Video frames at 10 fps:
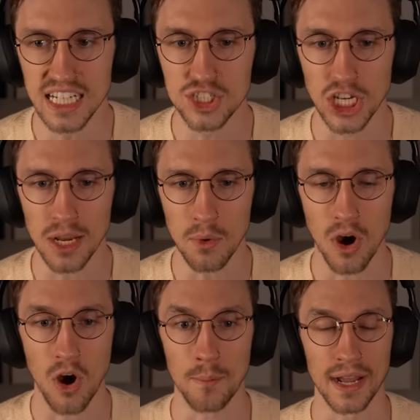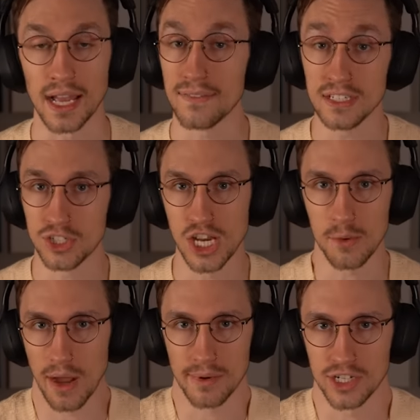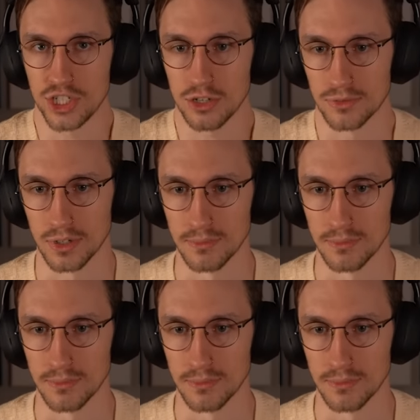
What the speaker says: Is he a jaguar? Oh my, if he's a jaguar, I'm gonna cheer for